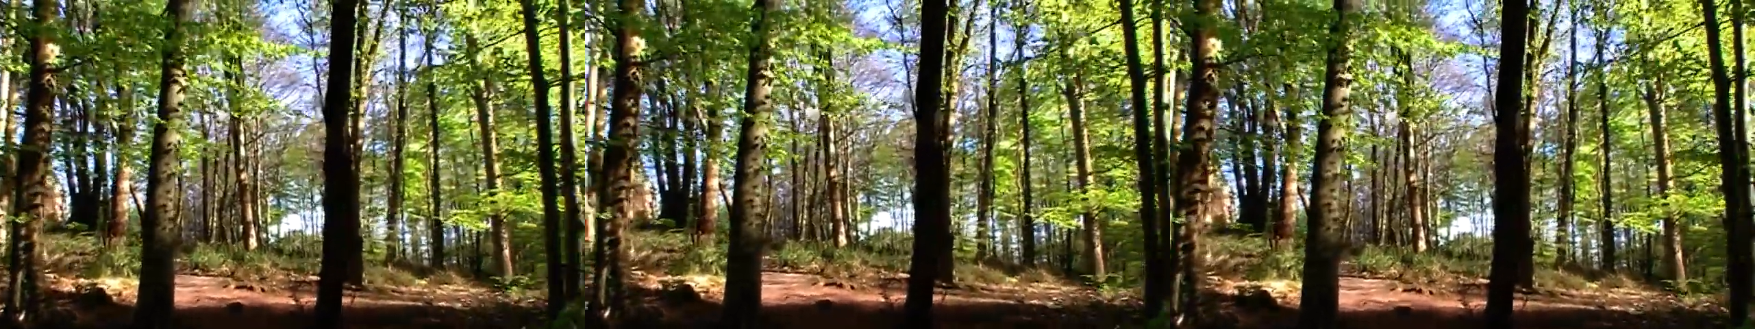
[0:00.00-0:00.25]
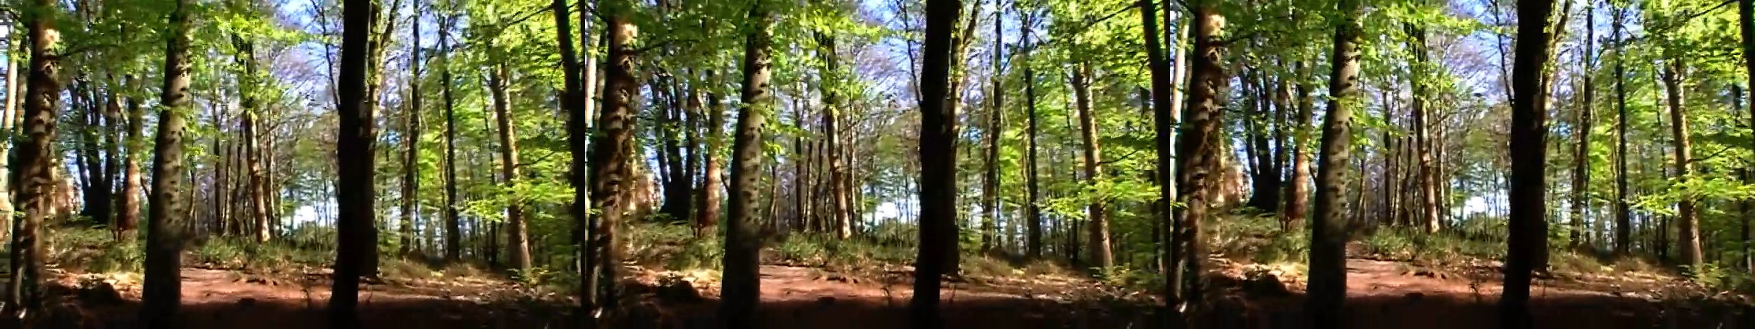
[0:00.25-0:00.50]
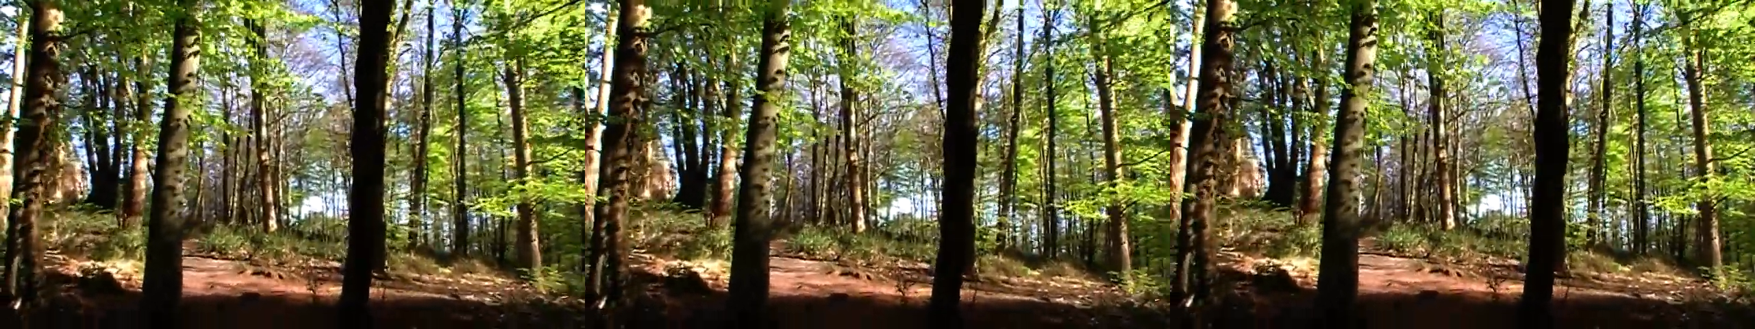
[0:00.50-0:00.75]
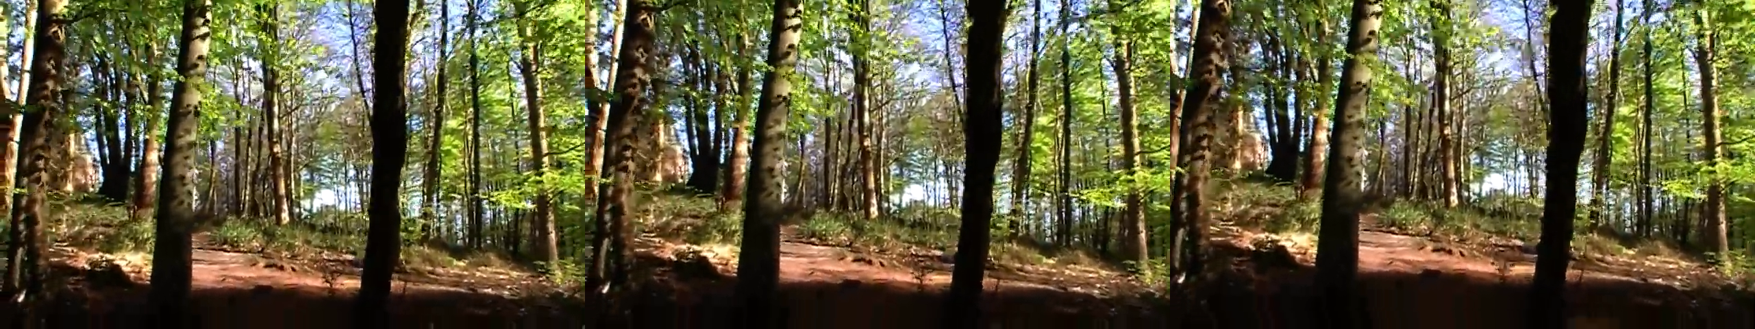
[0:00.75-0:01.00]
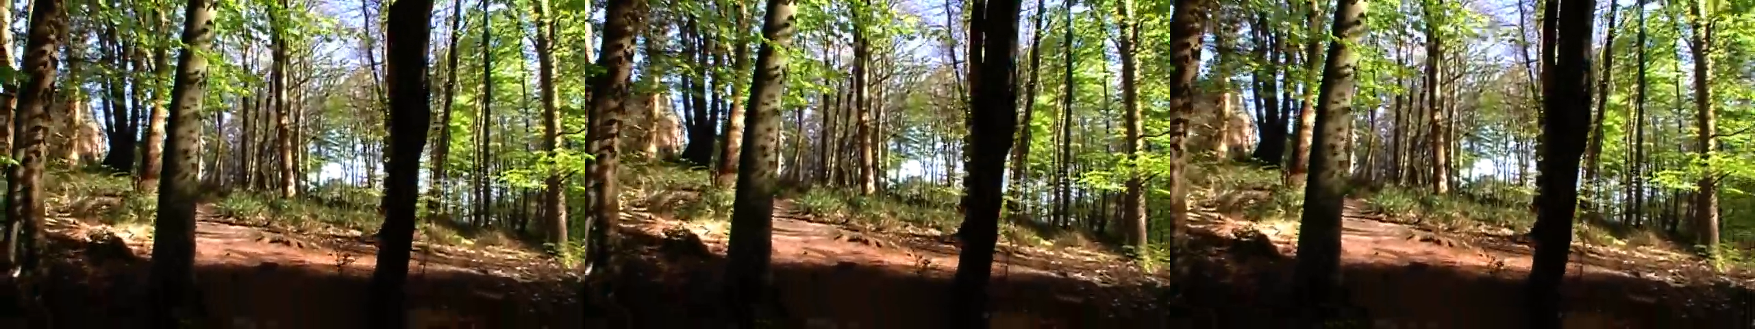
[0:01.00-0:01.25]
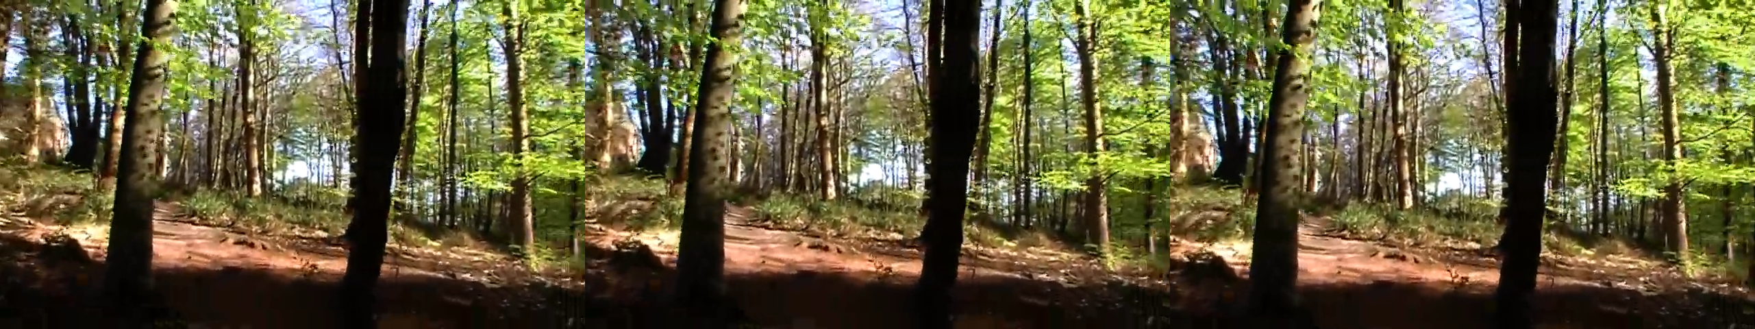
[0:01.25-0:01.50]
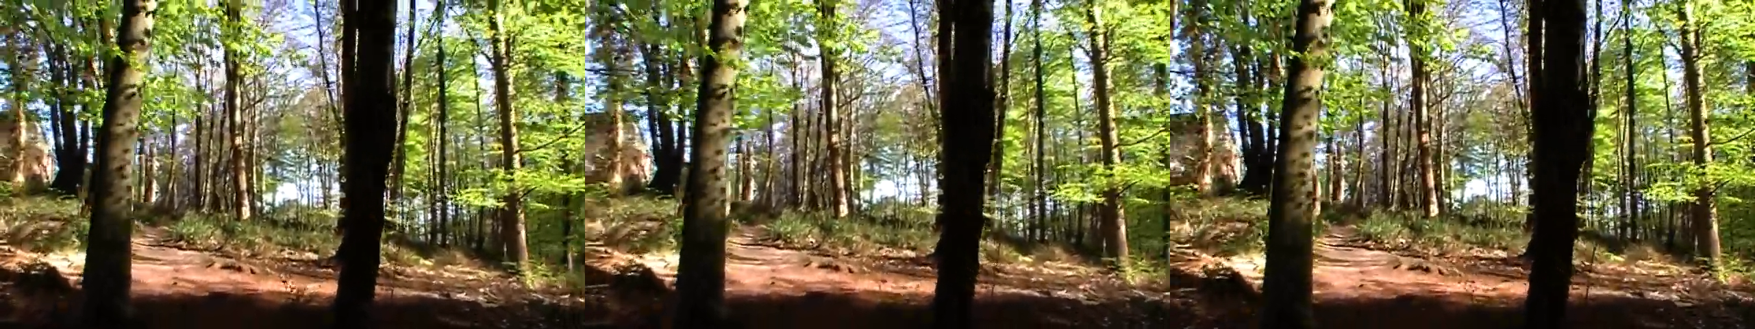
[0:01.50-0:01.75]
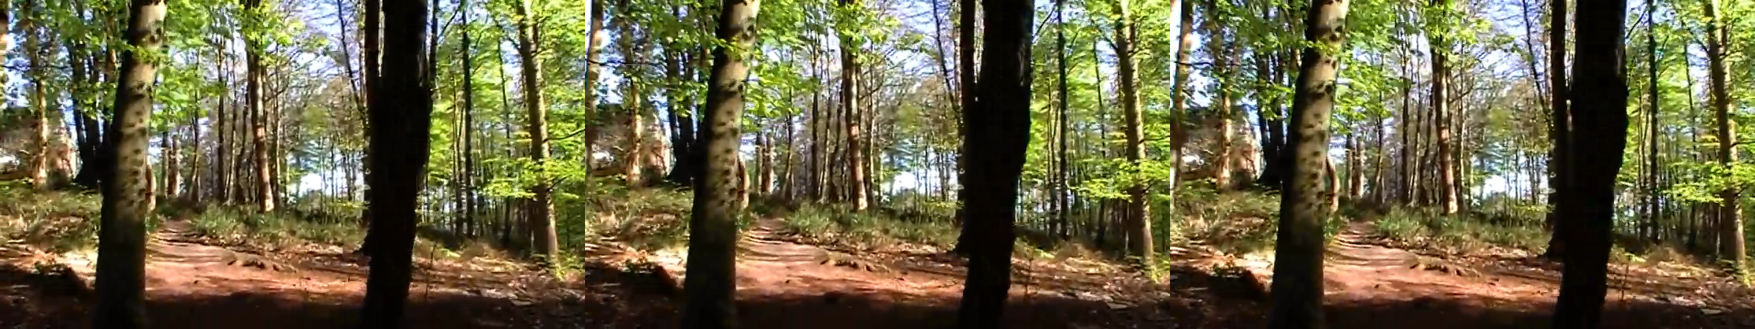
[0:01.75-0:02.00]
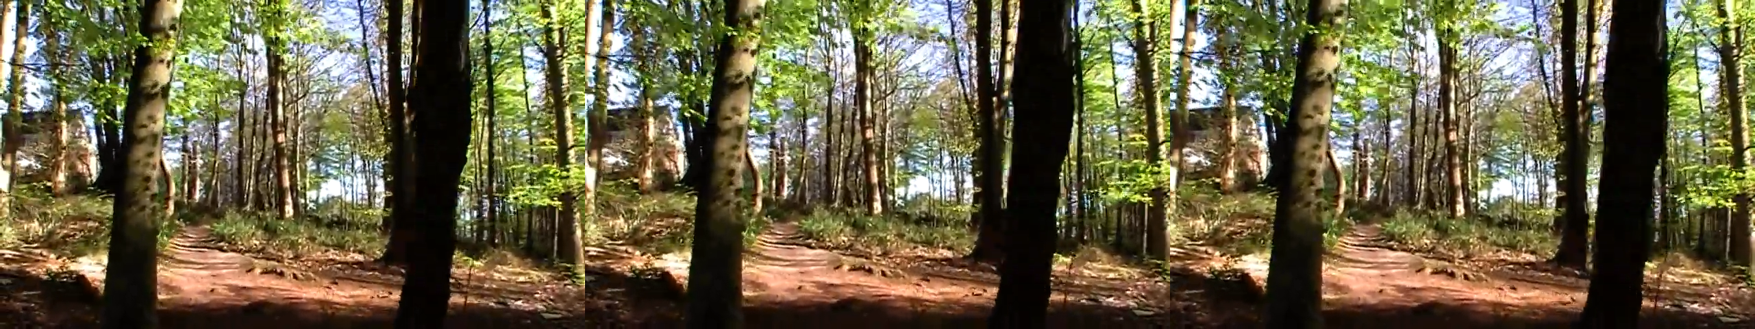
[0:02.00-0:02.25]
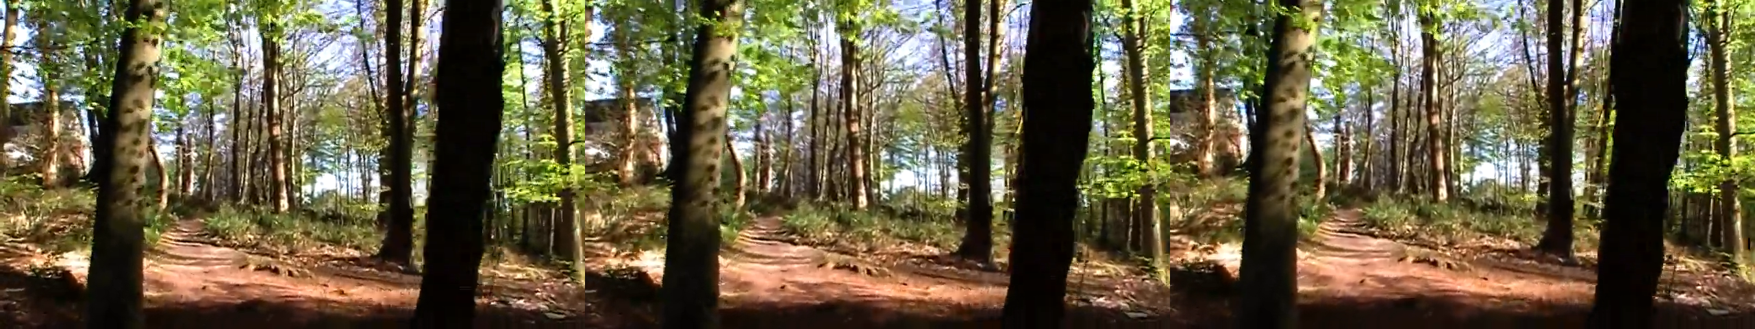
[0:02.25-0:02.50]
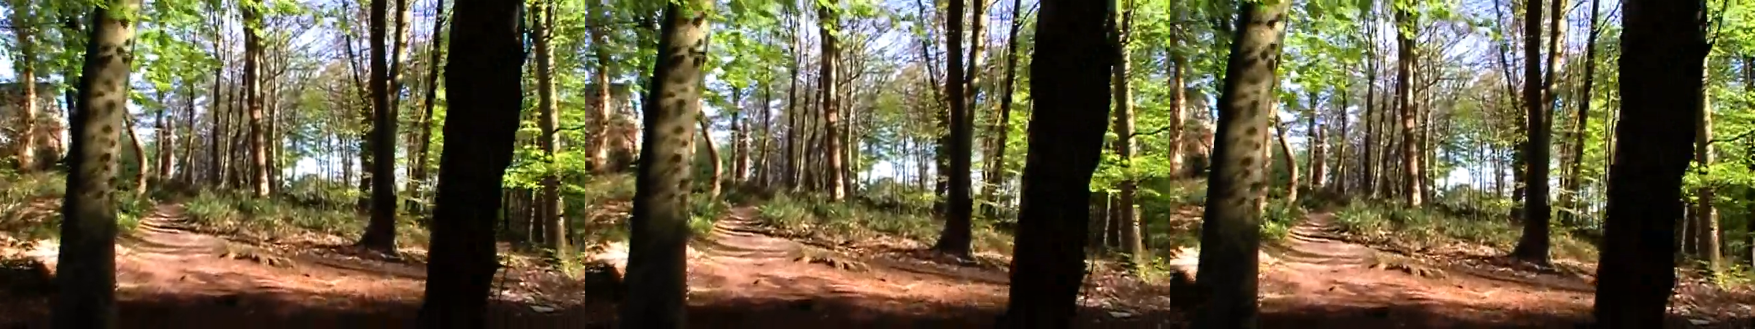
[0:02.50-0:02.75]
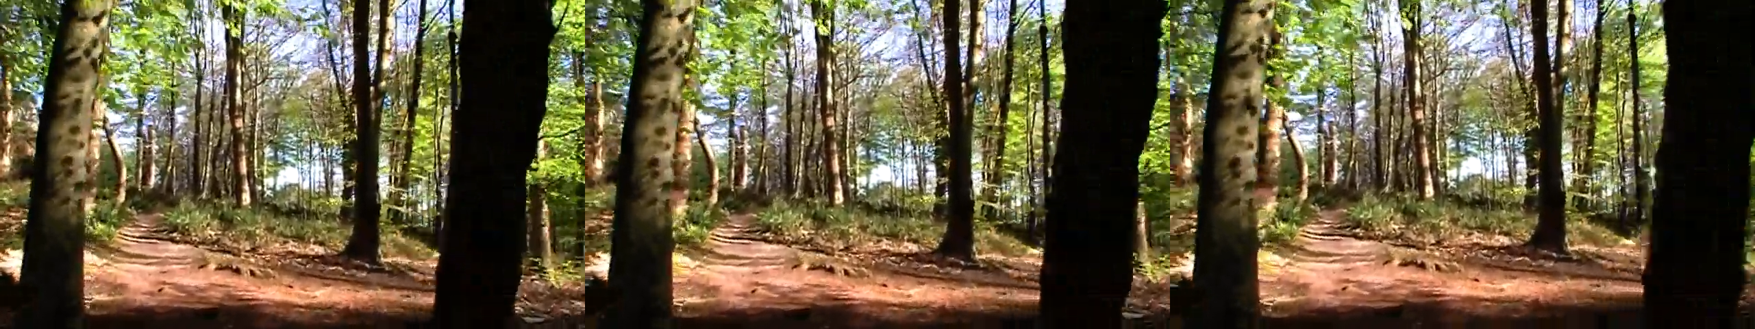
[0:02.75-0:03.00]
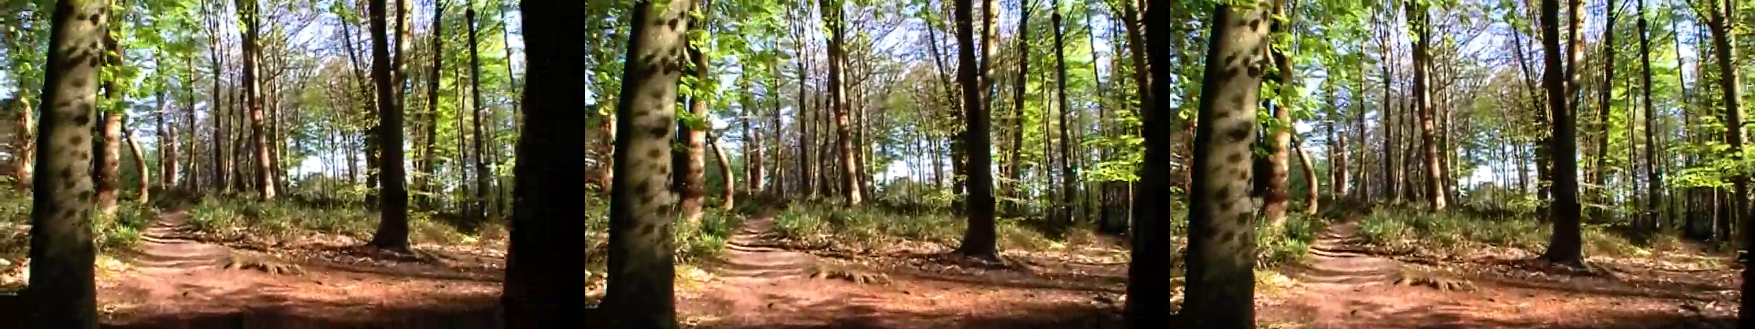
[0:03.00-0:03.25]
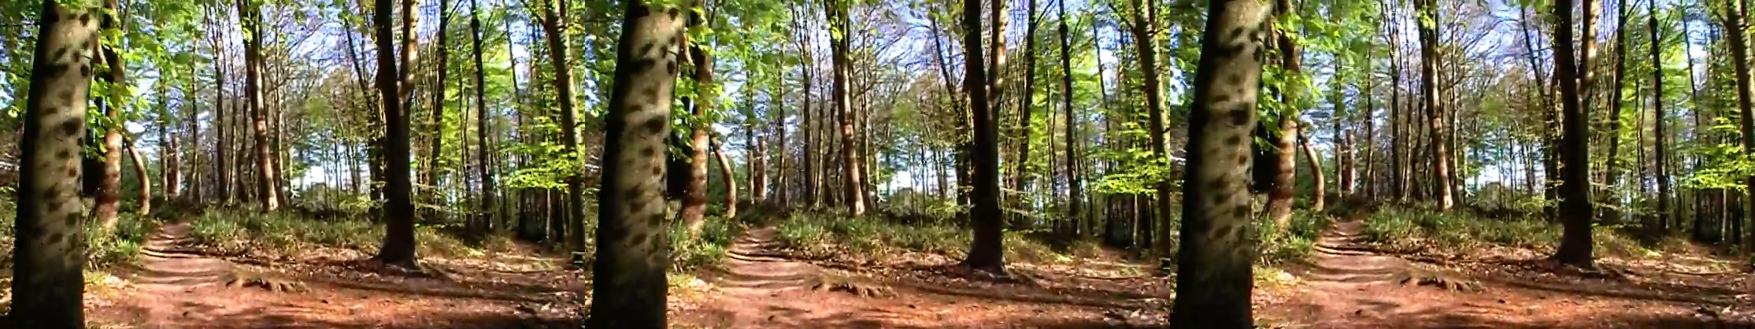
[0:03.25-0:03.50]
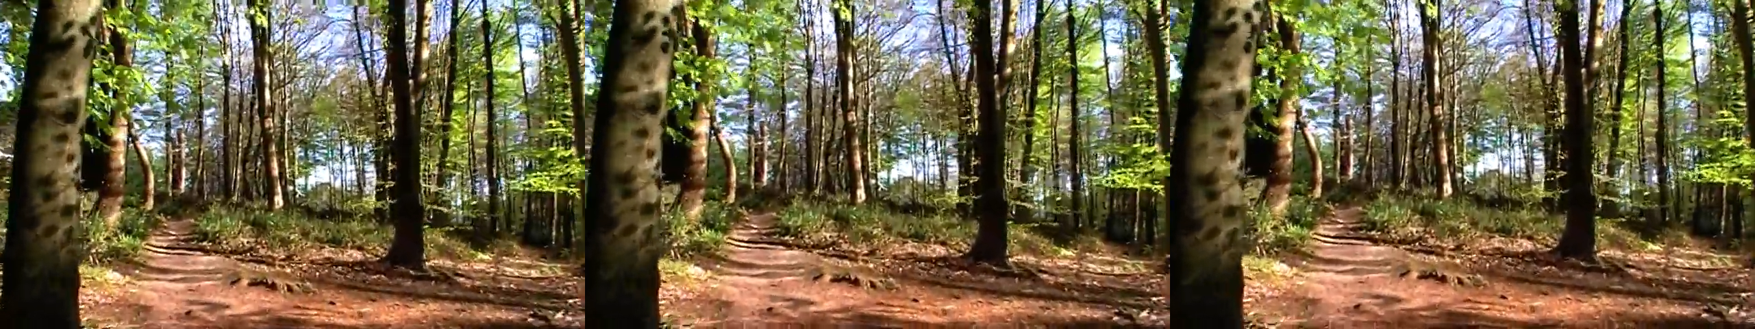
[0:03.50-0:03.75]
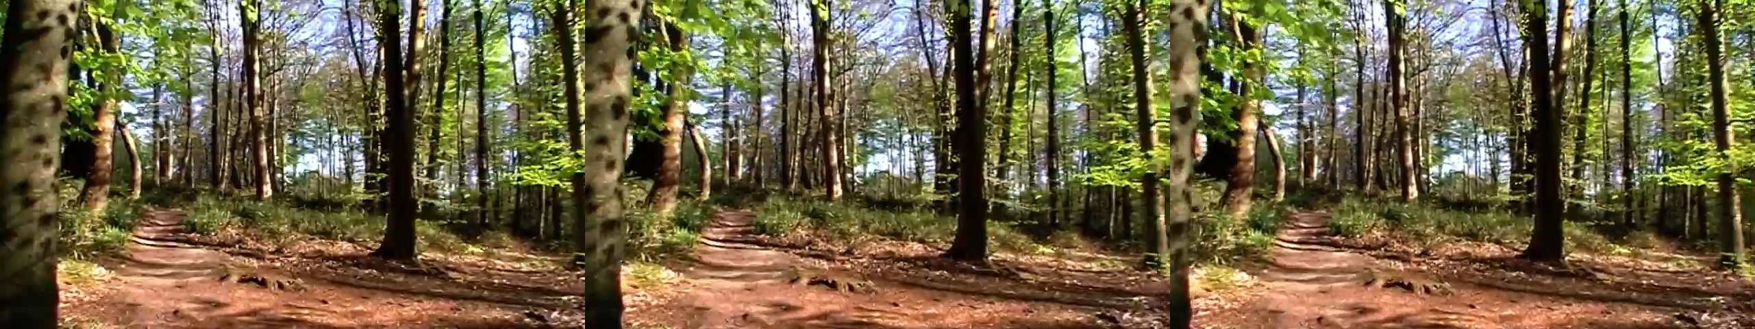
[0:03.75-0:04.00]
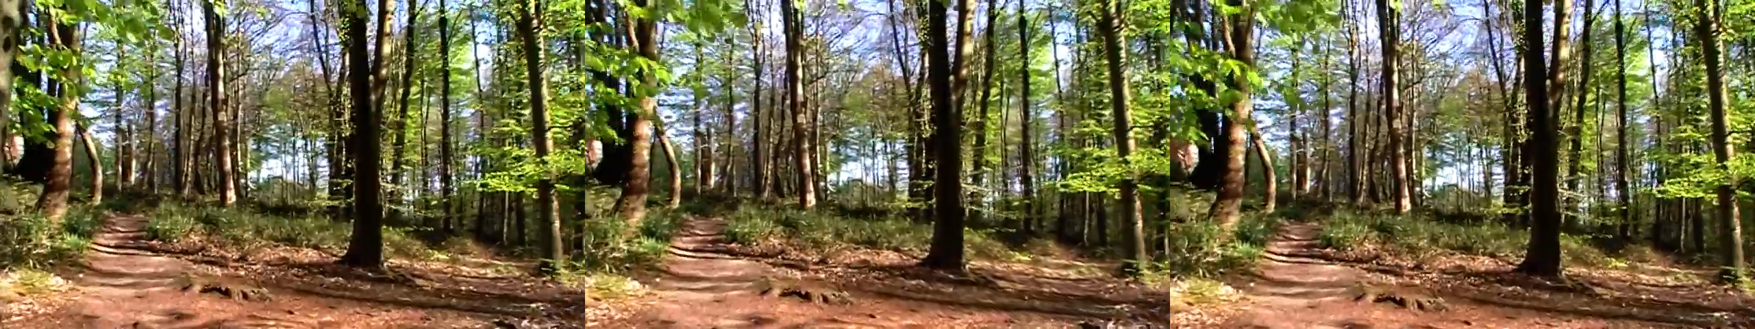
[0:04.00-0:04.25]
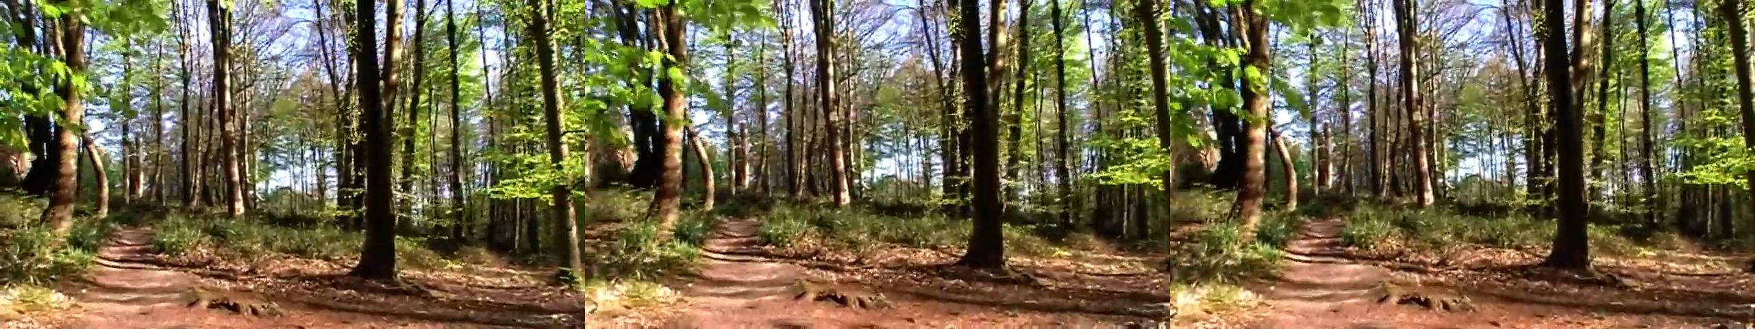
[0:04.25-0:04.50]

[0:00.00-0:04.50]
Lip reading: [unreadable: no face in view]